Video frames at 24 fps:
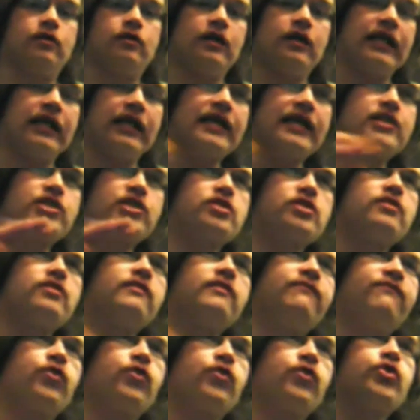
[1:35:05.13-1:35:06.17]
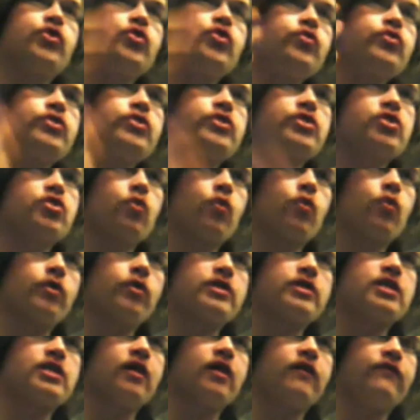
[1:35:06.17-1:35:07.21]
Like, it's just for you to sort
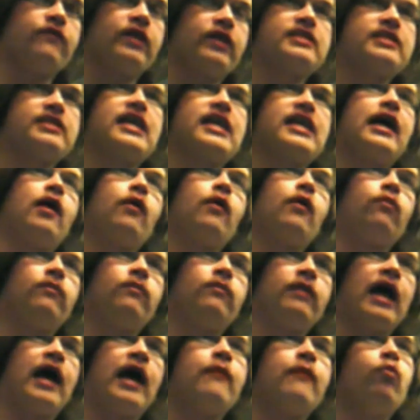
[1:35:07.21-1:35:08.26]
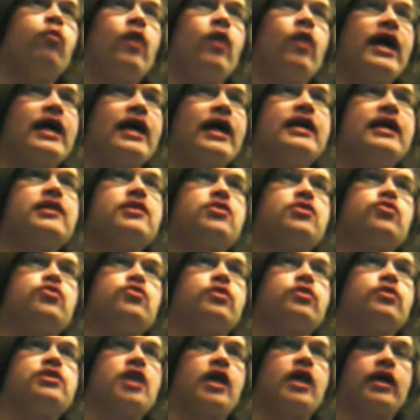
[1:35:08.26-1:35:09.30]
stuff. Like, say I'm way into
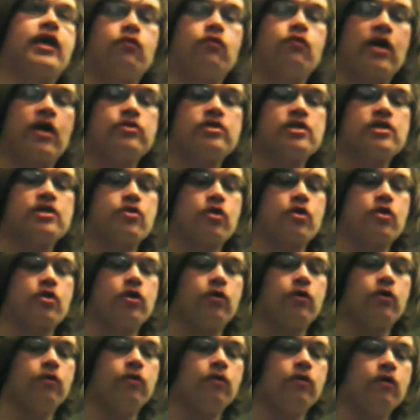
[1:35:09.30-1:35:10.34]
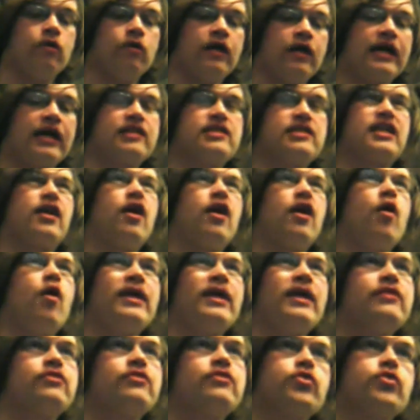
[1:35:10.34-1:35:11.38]
Kentucky Route Zero, and it's like, oh
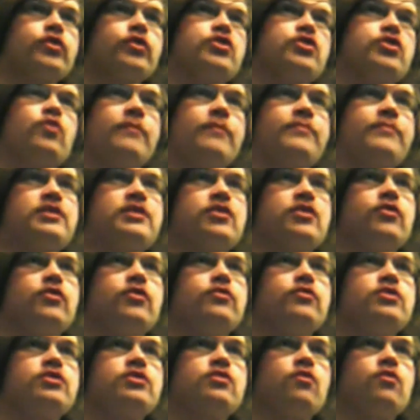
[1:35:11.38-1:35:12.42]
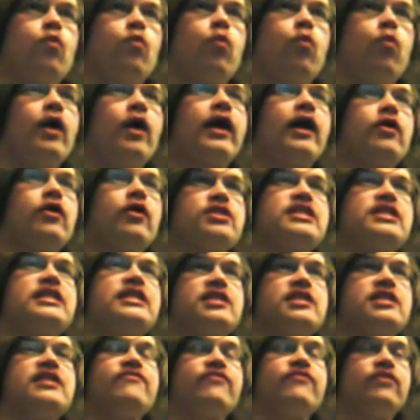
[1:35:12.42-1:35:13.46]
man, there's only 2 episodes. What else
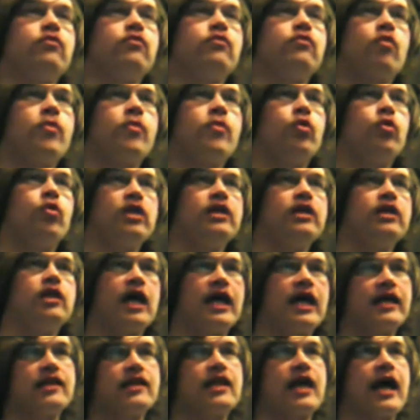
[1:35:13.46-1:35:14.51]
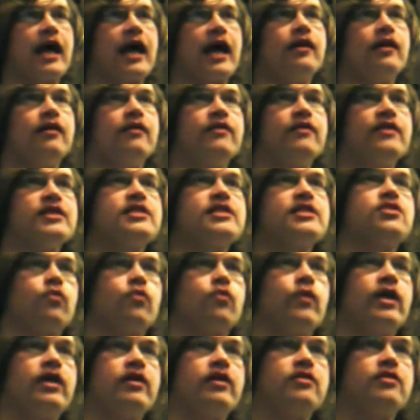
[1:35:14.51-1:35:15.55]
is even remotely like that? This is a
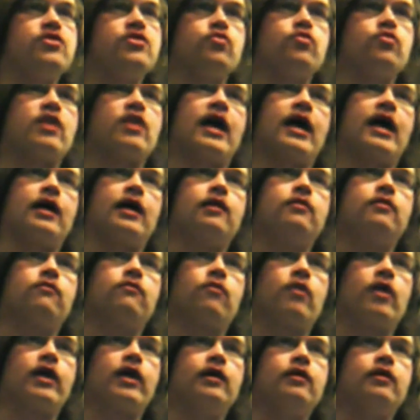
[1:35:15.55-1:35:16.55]
way to do that, right?